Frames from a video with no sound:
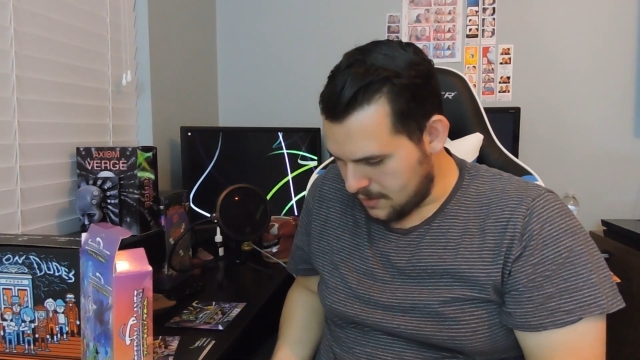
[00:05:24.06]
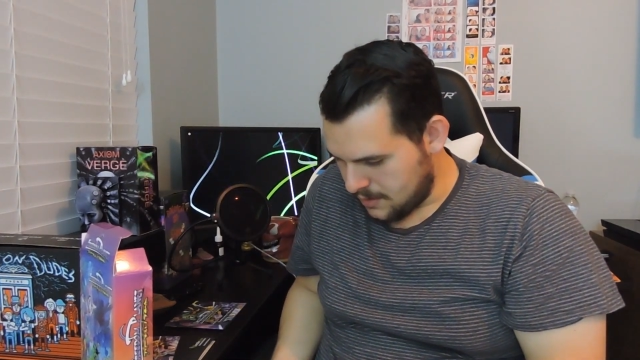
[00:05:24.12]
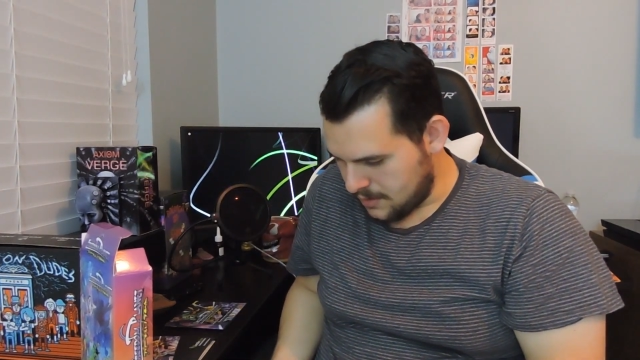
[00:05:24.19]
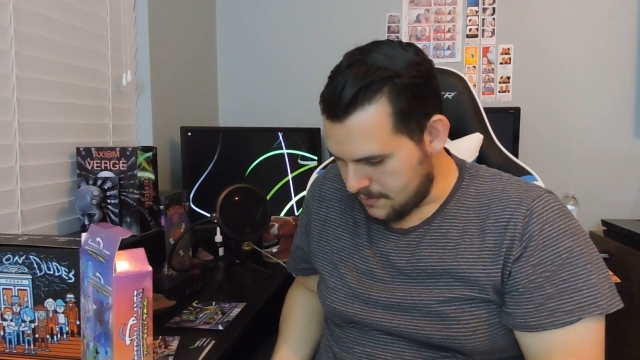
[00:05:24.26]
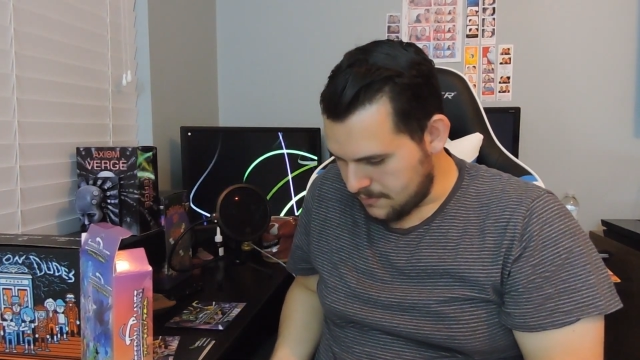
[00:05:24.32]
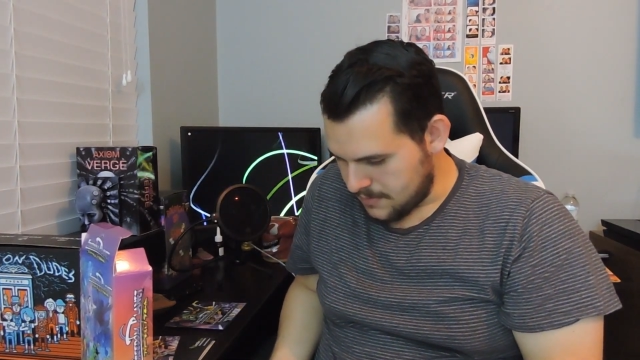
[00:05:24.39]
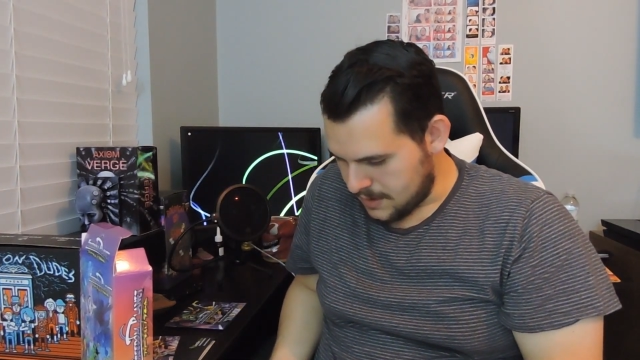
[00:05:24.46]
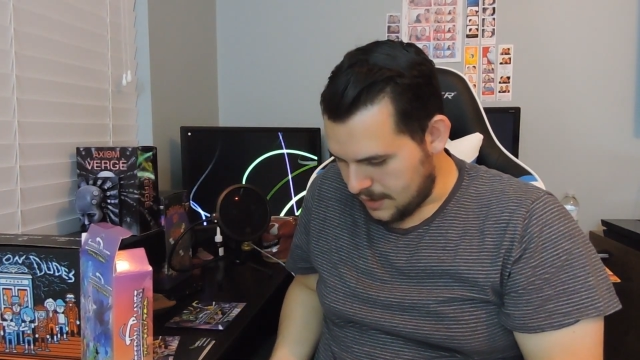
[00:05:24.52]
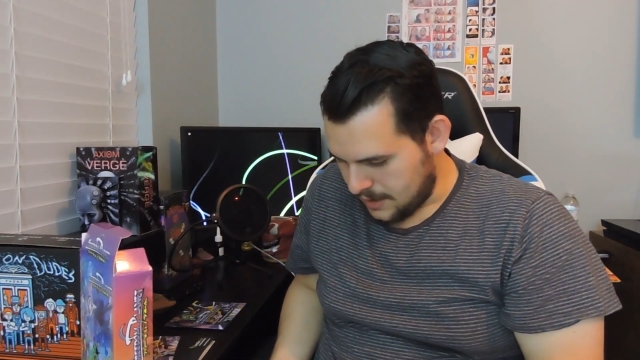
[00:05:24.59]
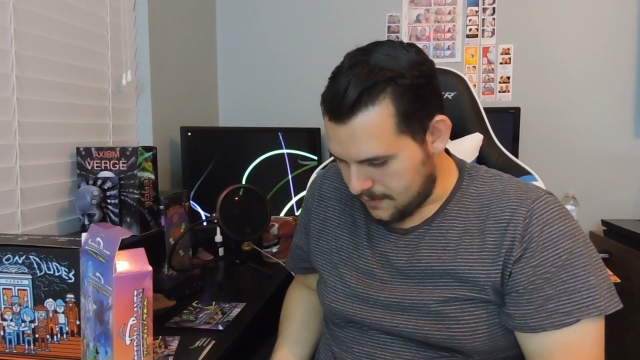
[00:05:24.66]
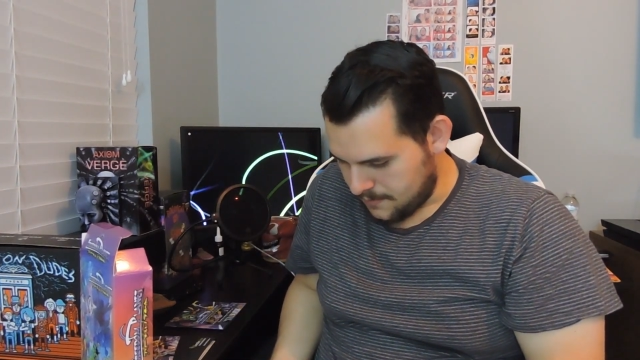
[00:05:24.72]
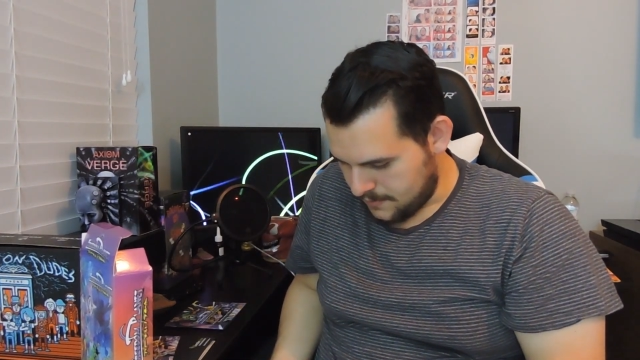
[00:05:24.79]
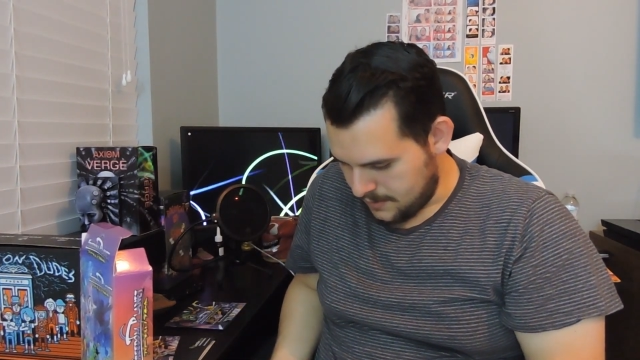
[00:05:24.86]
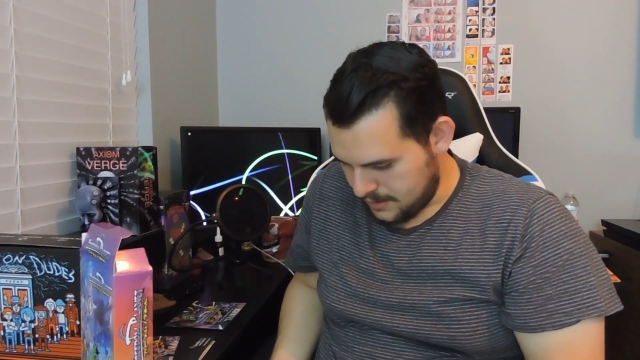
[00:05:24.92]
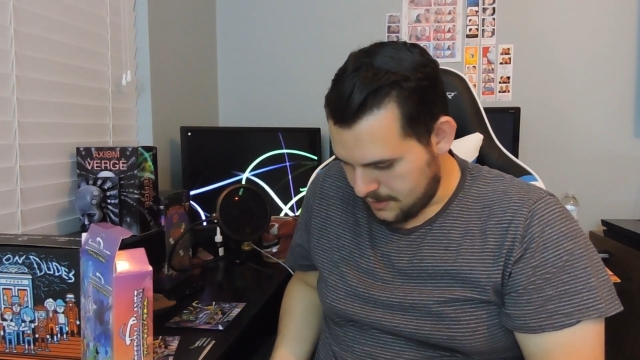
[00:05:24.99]
Oh,
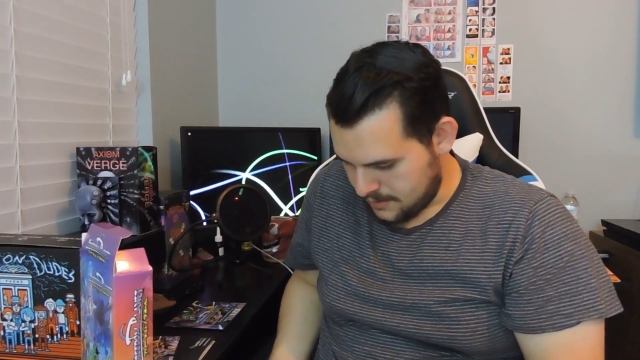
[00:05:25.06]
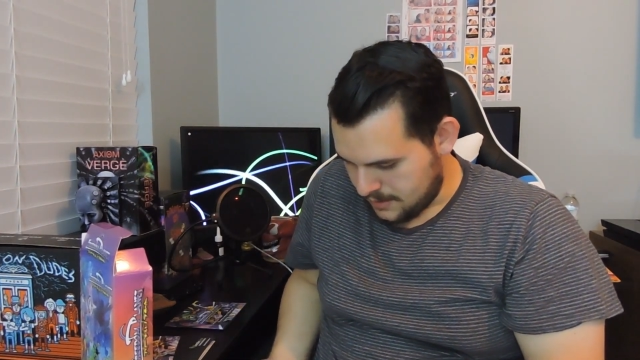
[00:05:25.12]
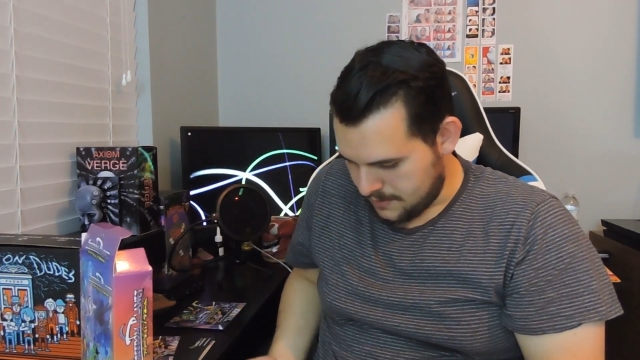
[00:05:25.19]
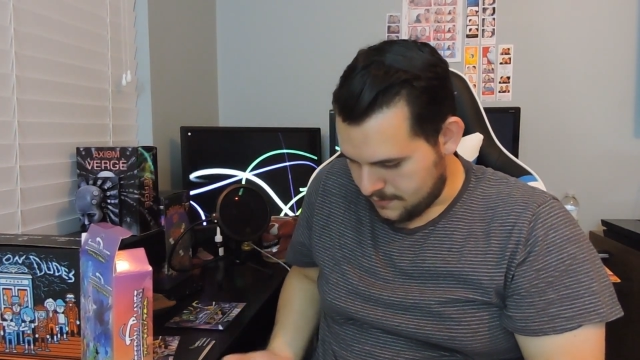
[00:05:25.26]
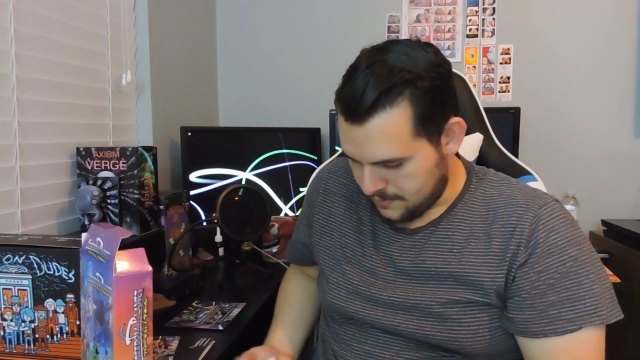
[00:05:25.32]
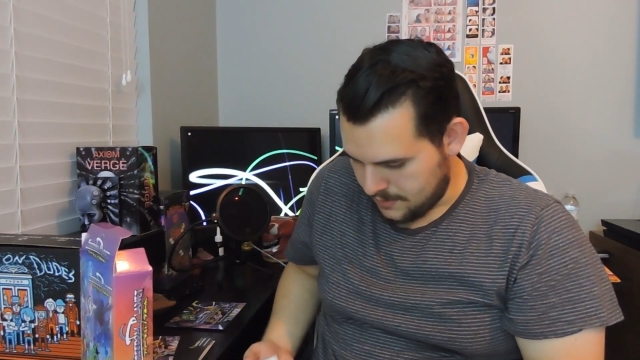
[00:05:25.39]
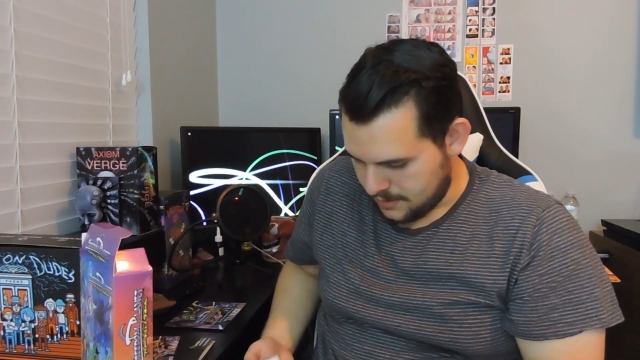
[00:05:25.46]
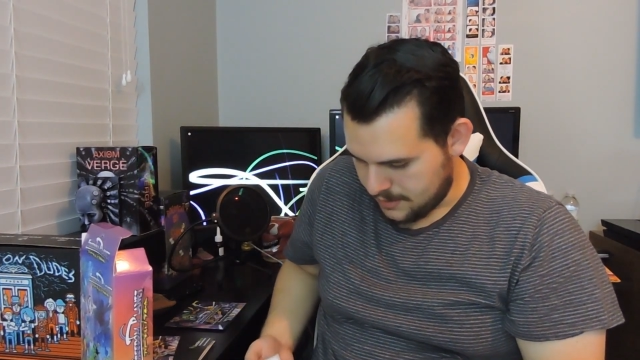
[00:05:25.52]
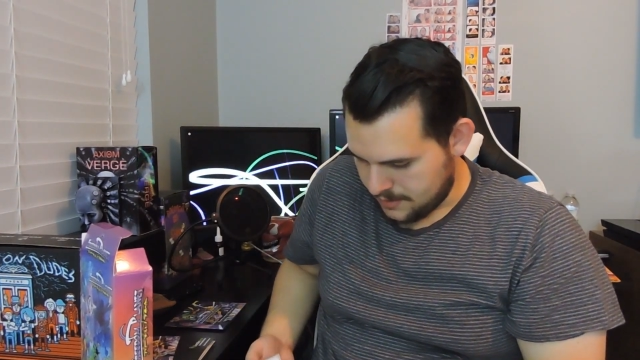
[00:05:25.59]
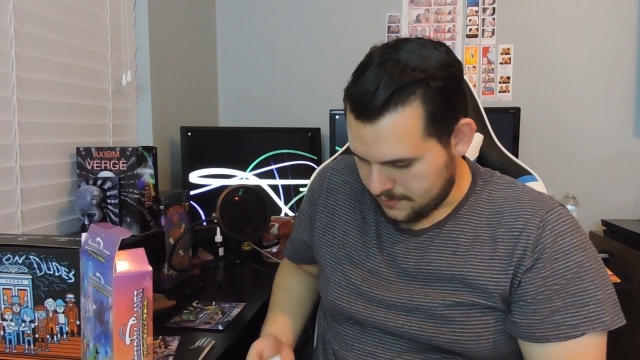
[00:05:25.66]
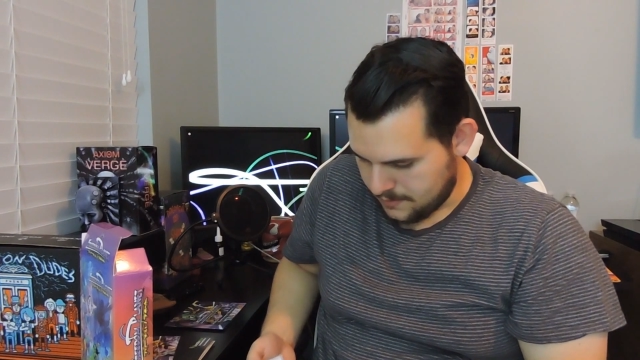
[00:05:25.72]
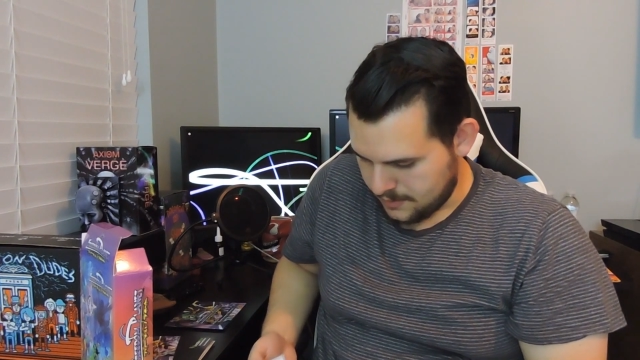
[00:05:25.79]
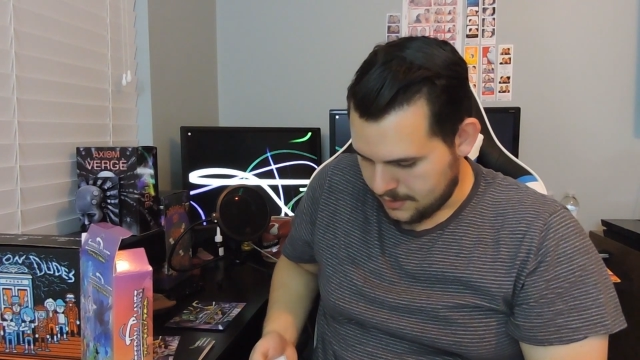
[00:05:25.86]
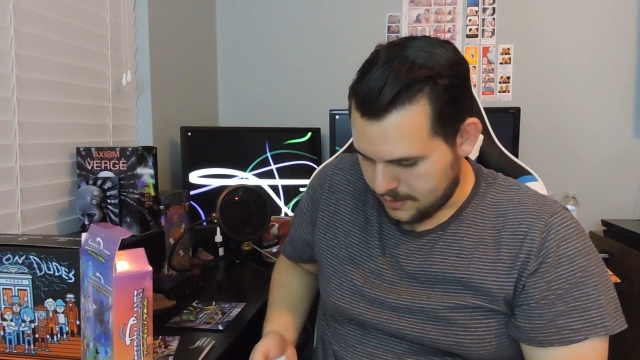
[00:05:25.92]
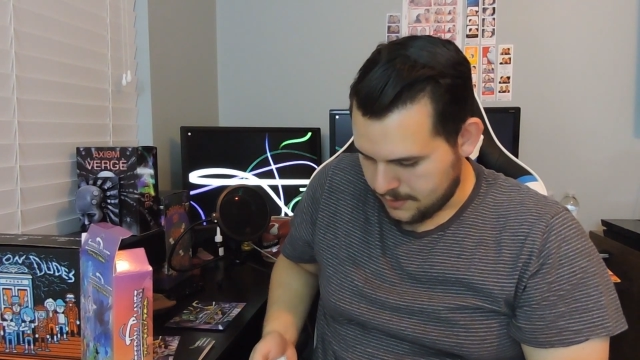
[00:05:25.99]
carefully, carefully, carefully,